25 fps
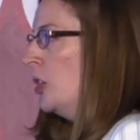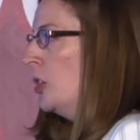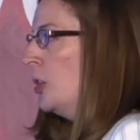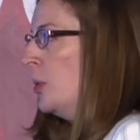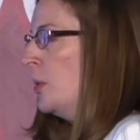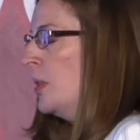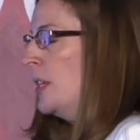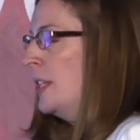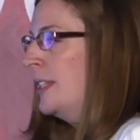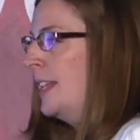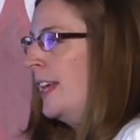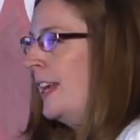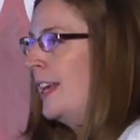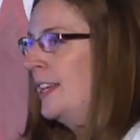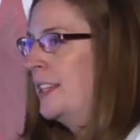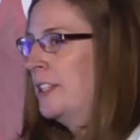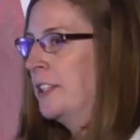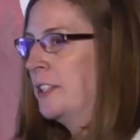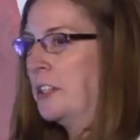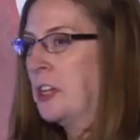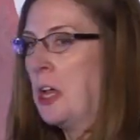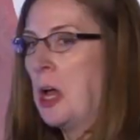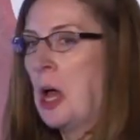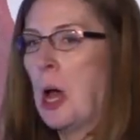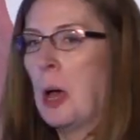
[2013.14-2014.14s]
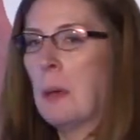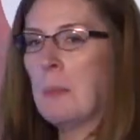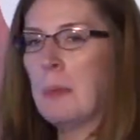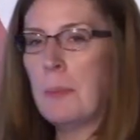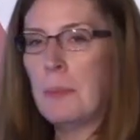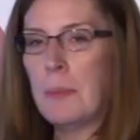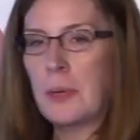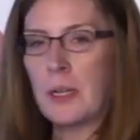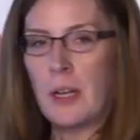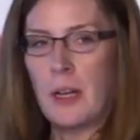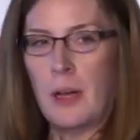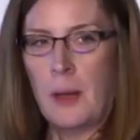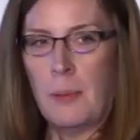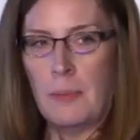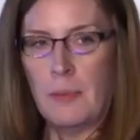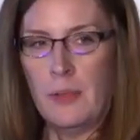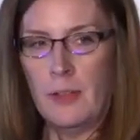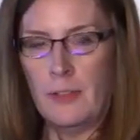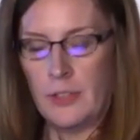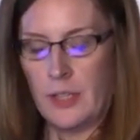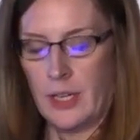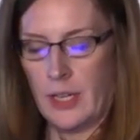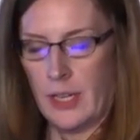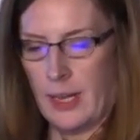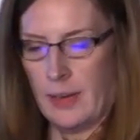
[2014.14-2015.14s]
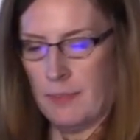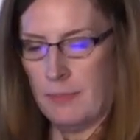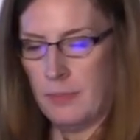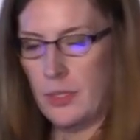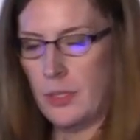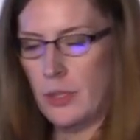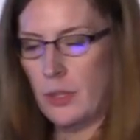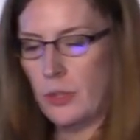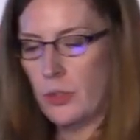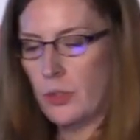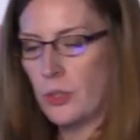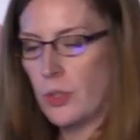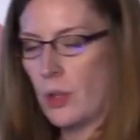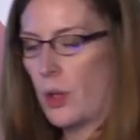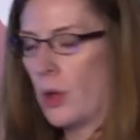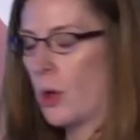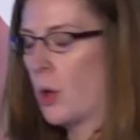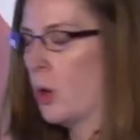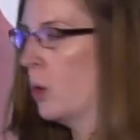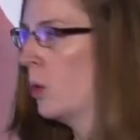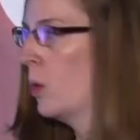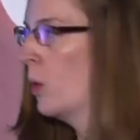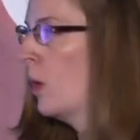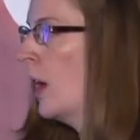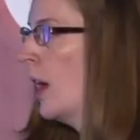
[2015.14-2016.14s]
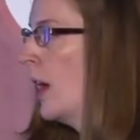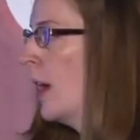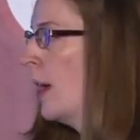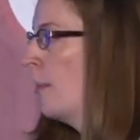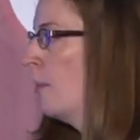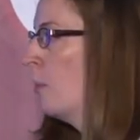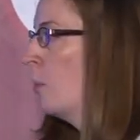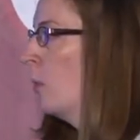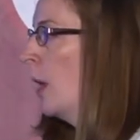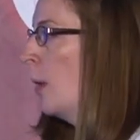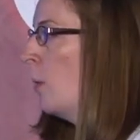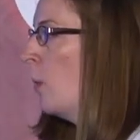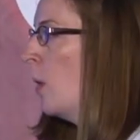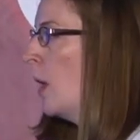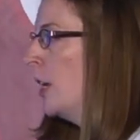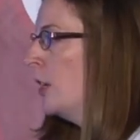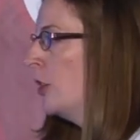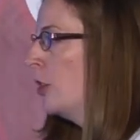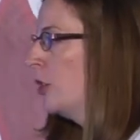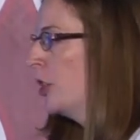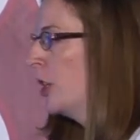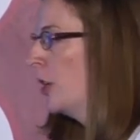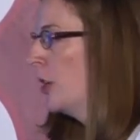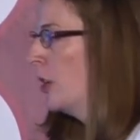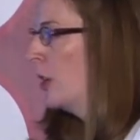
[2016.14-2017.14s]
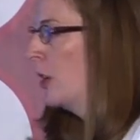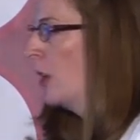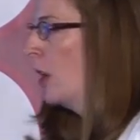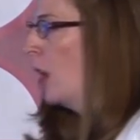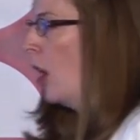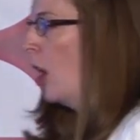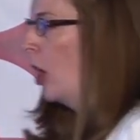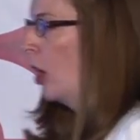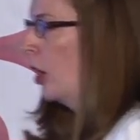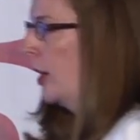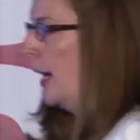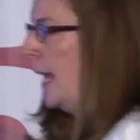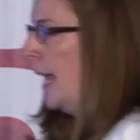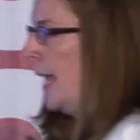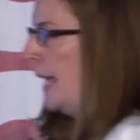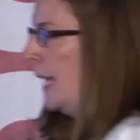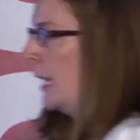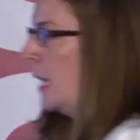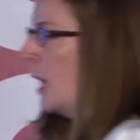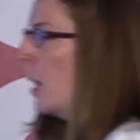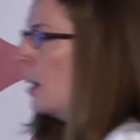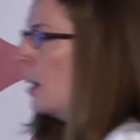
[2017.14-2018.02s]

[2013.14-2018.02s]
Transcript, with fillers: So this has come up a couple of times. So what I wanted to share are a